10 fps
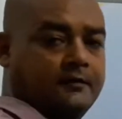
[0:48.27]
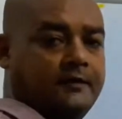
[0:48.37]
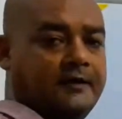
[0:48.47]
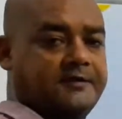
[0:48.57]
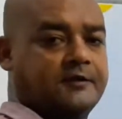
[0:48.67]

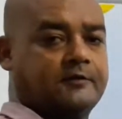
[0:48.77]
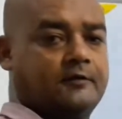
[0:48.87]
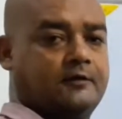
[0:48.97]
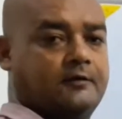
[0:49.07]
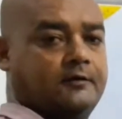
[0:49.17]
a
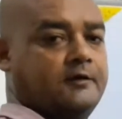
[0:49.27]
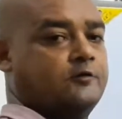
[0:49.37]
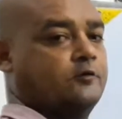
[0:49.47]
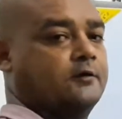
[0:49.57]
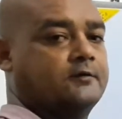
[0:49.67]
general
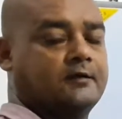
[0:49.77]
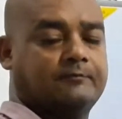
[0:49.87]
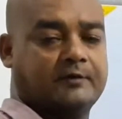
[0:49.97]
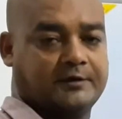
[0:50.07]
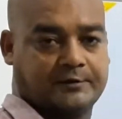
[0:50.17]
introduction of
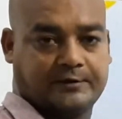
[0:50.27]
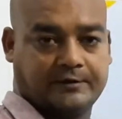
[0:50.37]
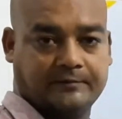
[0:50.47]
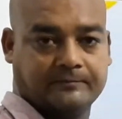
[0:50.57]
the history.